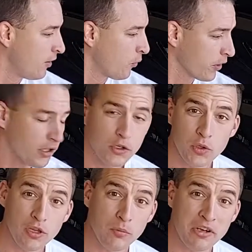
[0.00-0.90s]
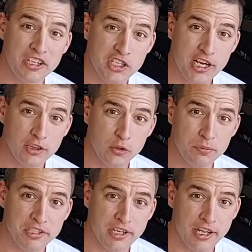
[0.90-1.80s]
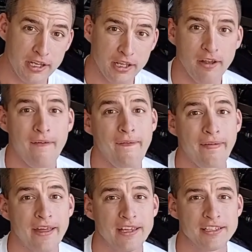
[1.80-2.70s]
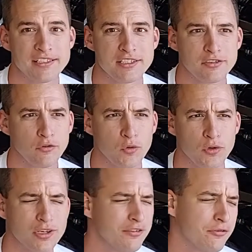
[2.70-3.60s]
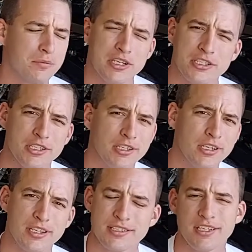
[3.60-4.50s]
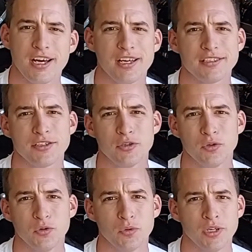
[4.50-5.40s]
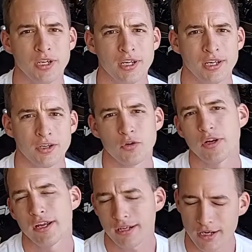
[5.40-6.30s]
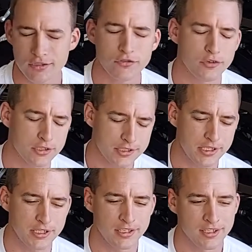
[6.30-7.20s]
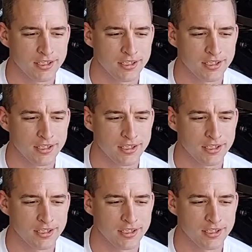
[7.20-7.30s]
We're going to do a little bit of chain loop today, and this is for information. It's not to create controversy.